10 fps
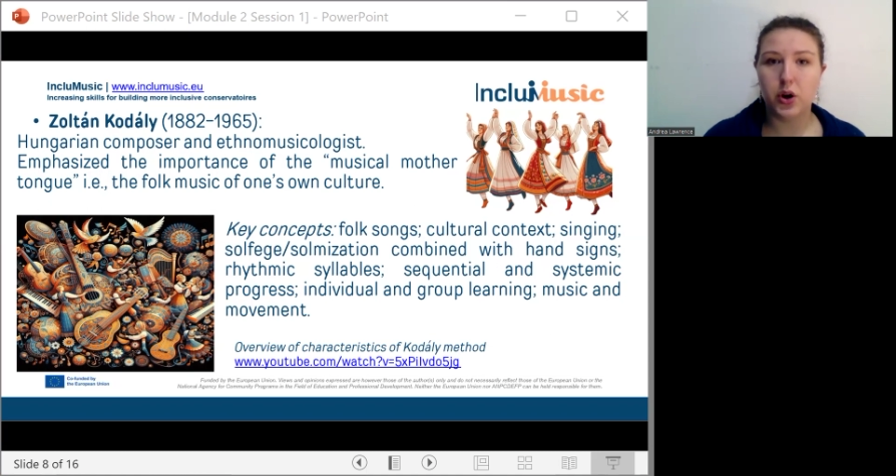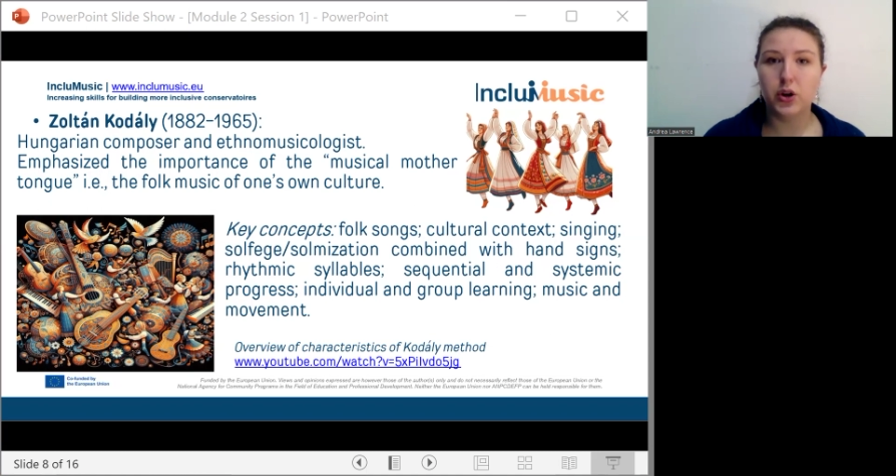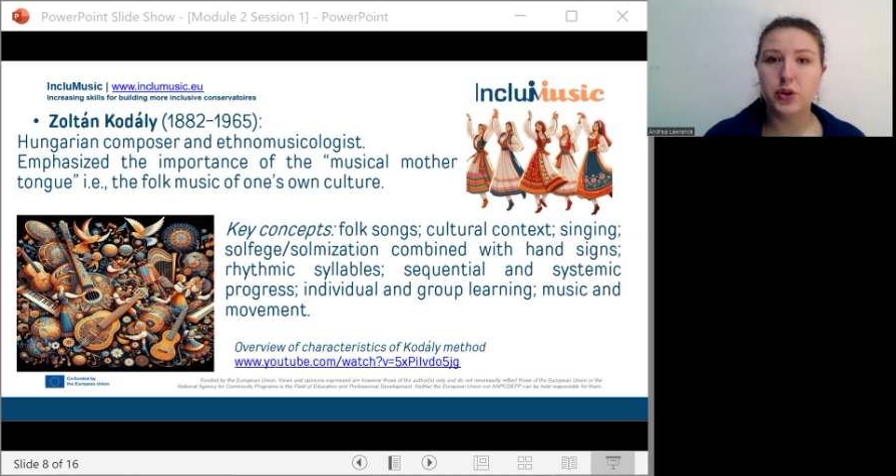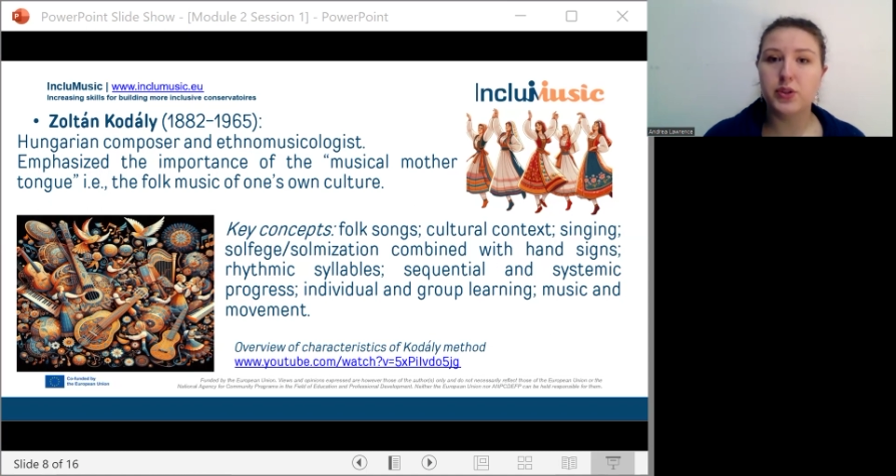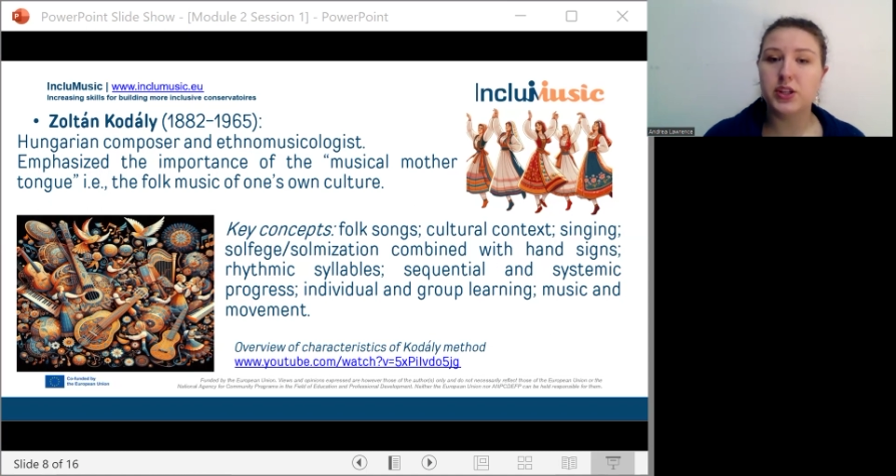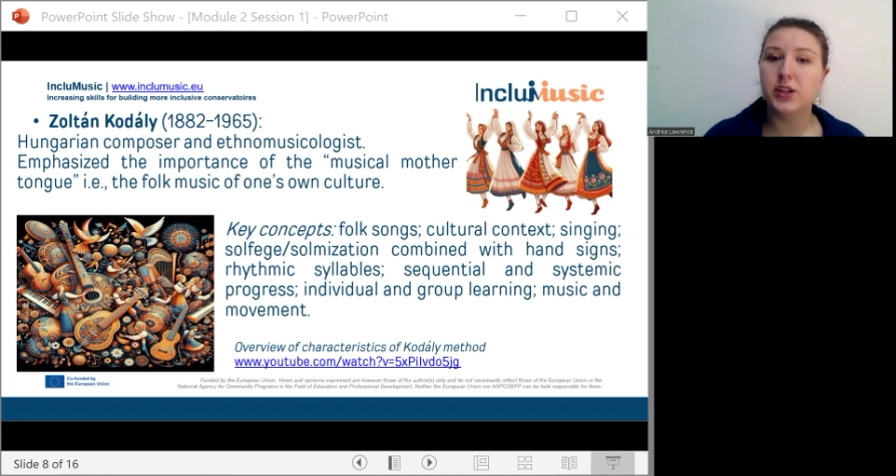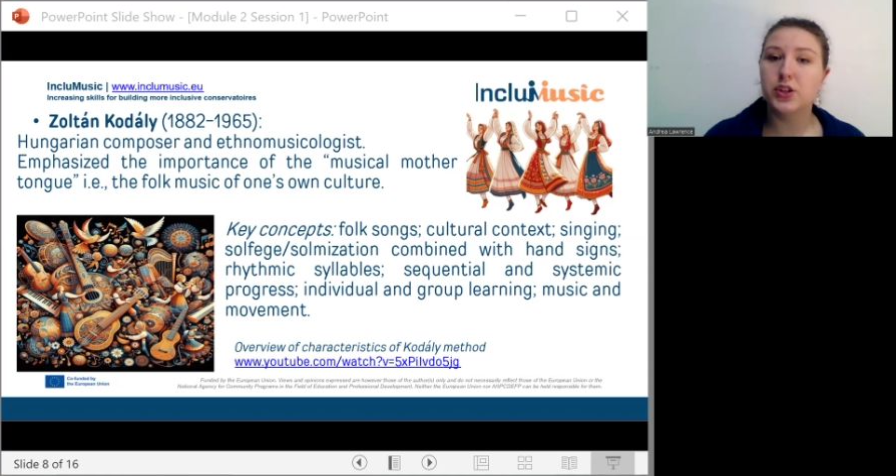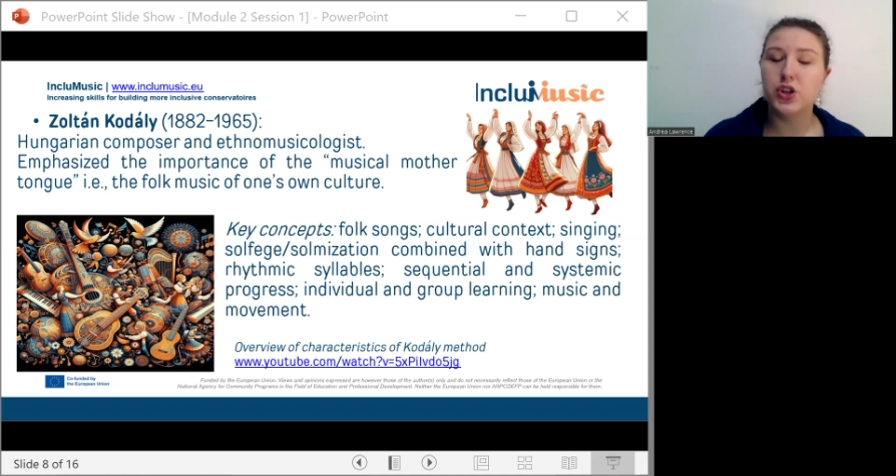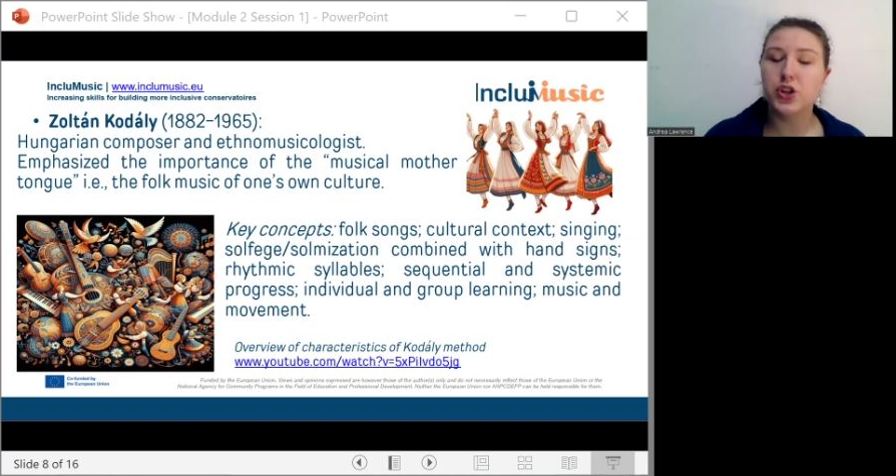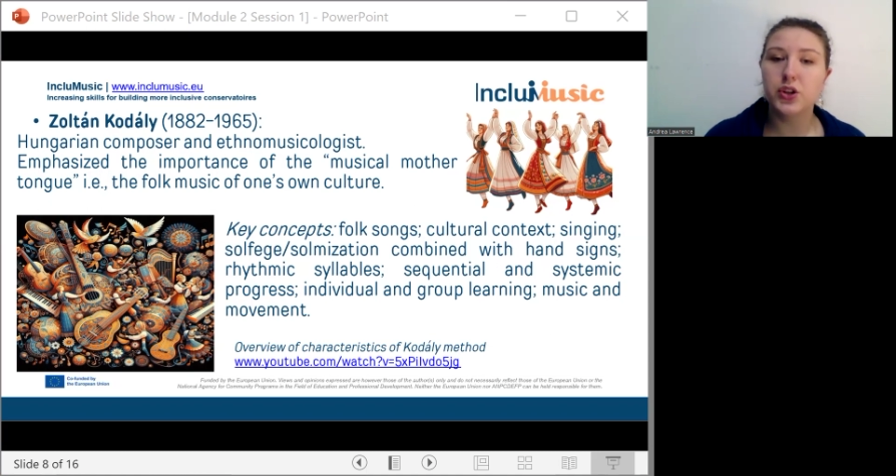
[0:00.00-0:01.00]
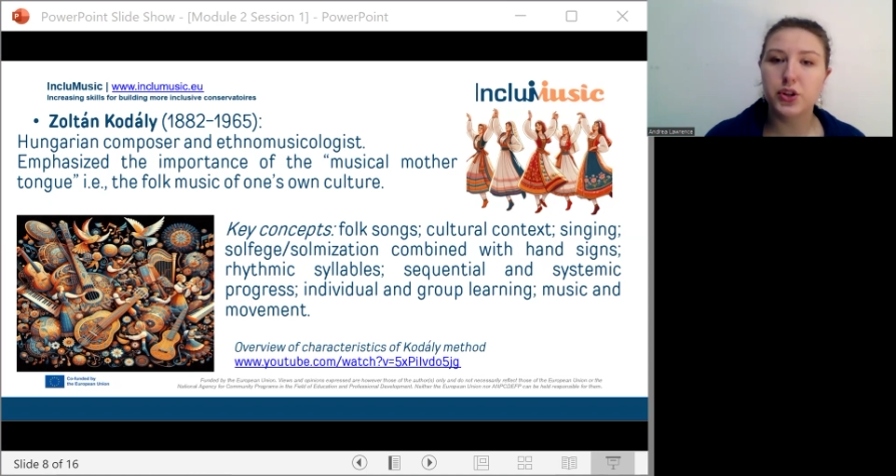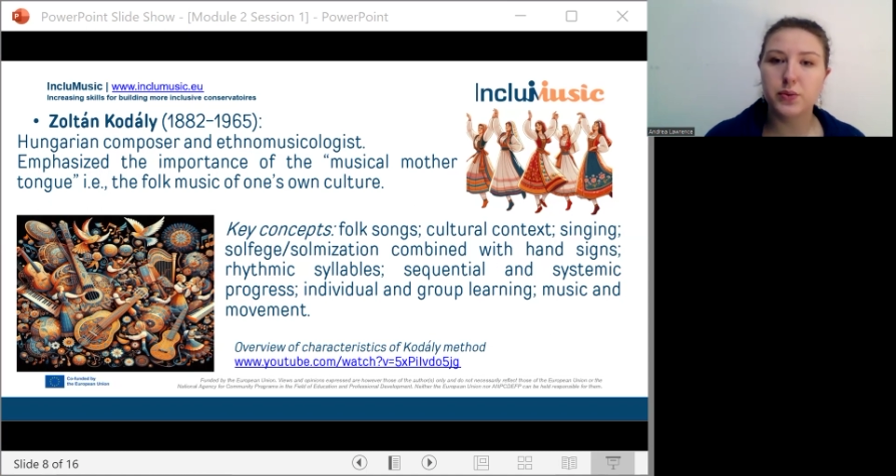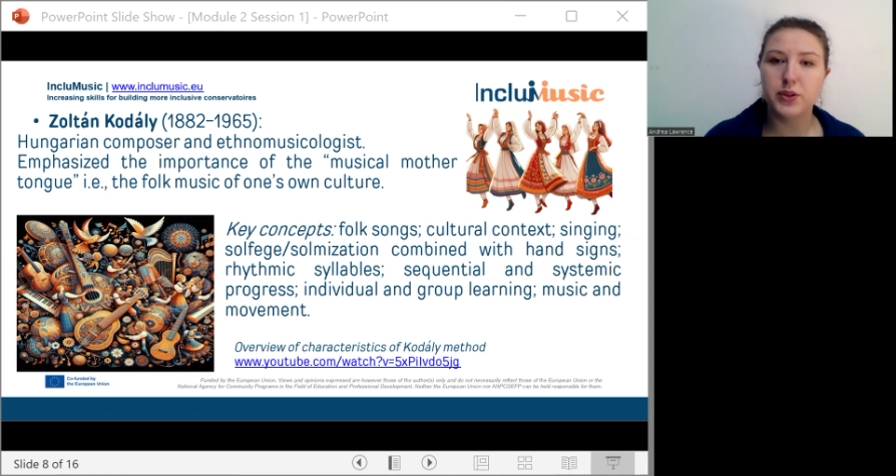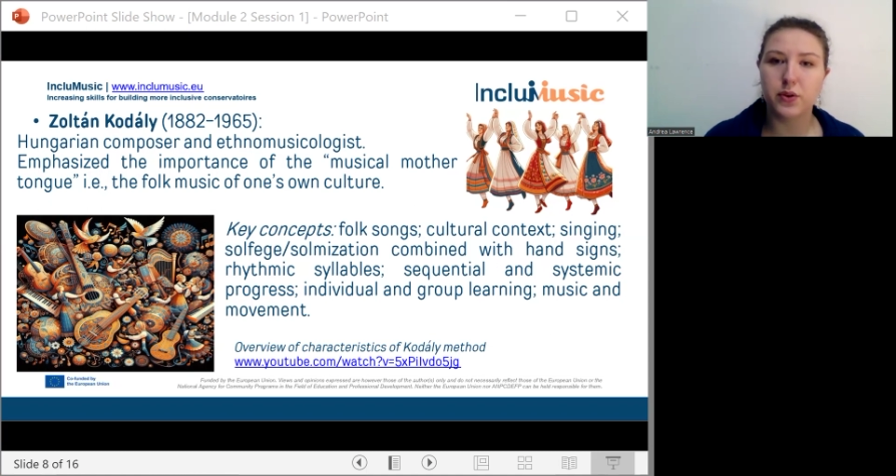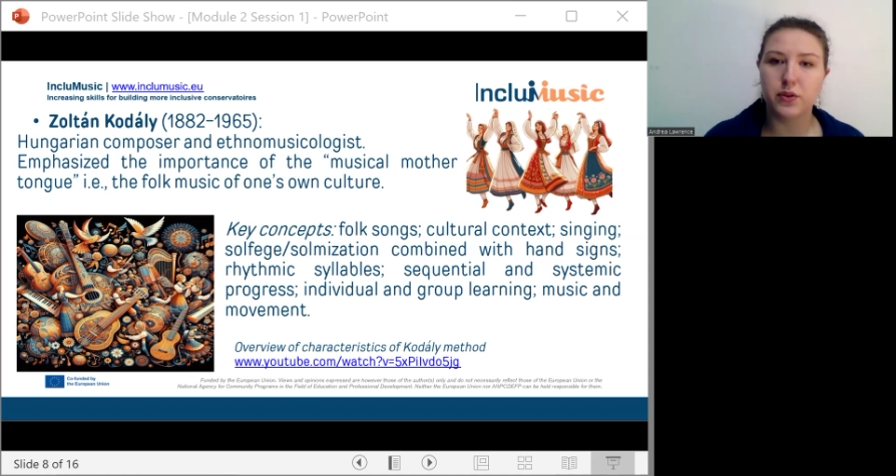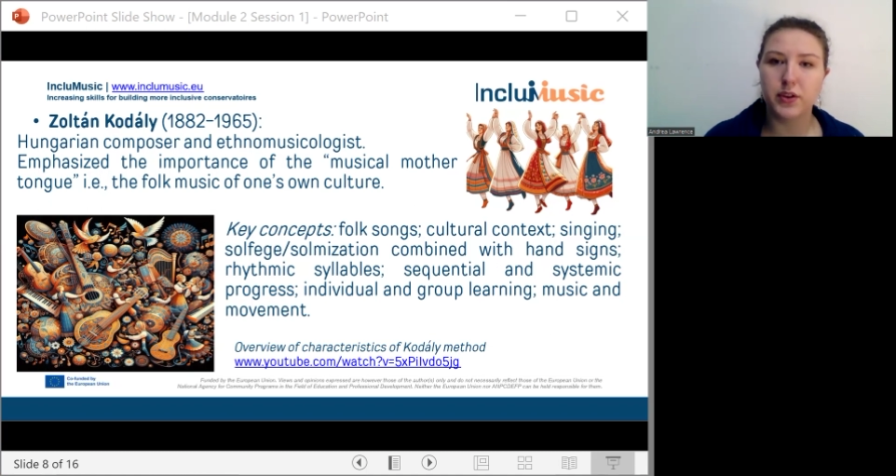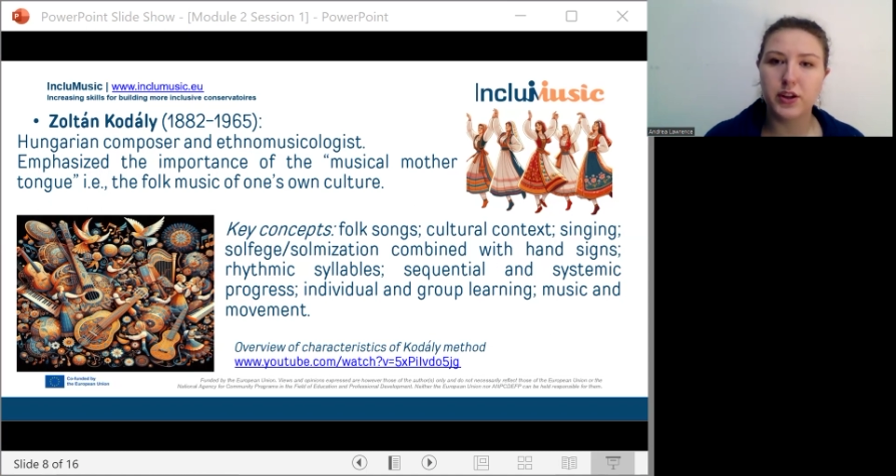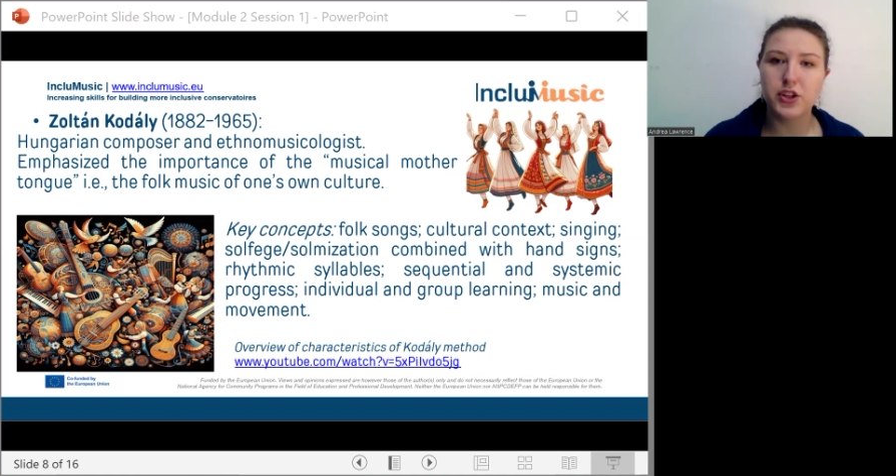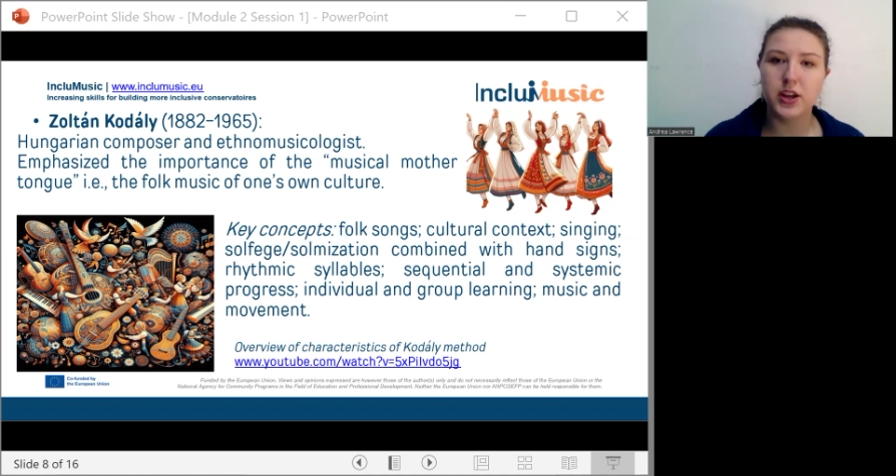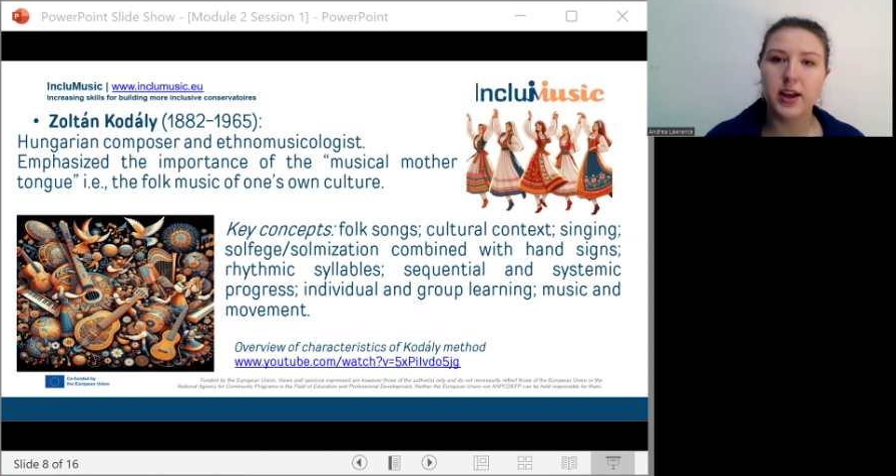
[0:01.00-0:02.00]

are used in conjunction with solfege,